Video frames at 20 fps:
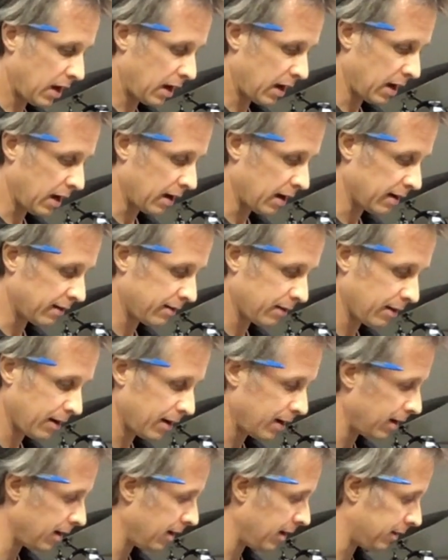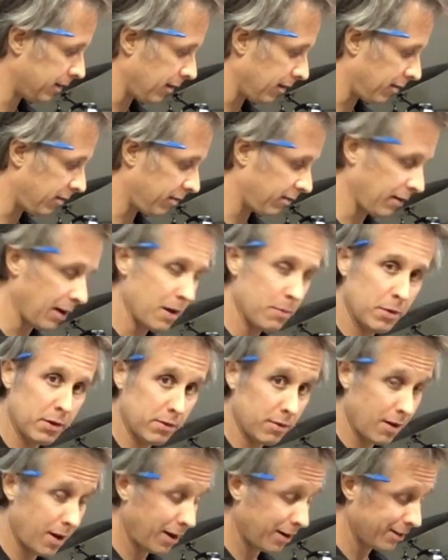and I tighten at the same
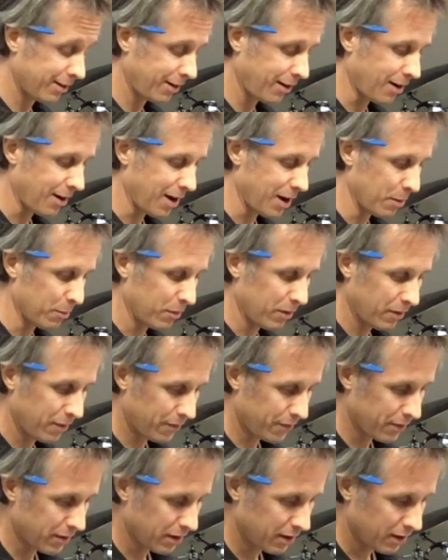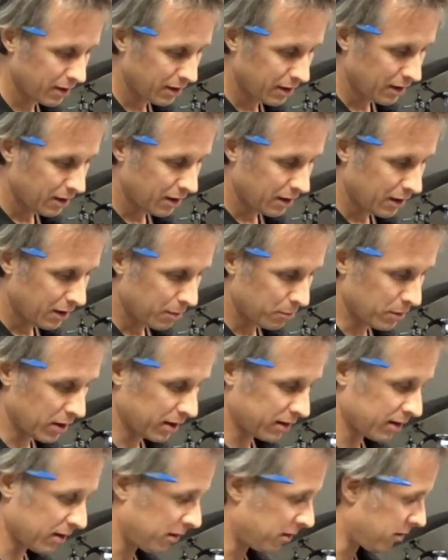exact time,
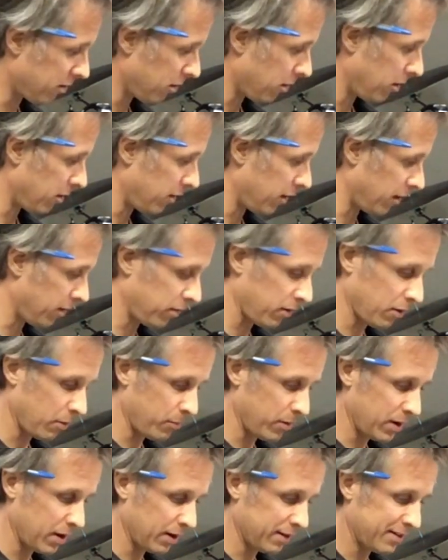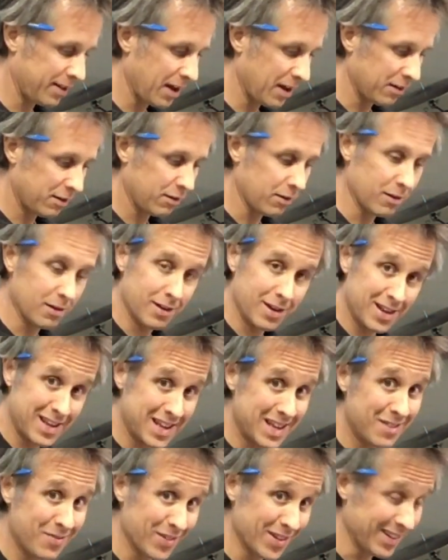making sure that they're being tensioned
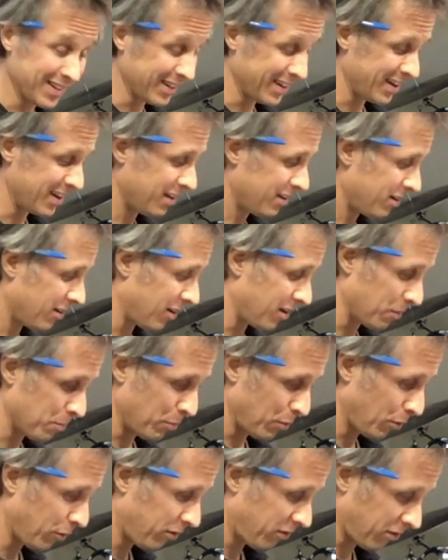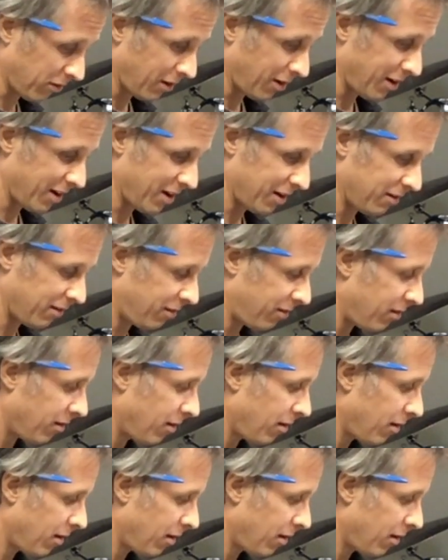evenly on both sides.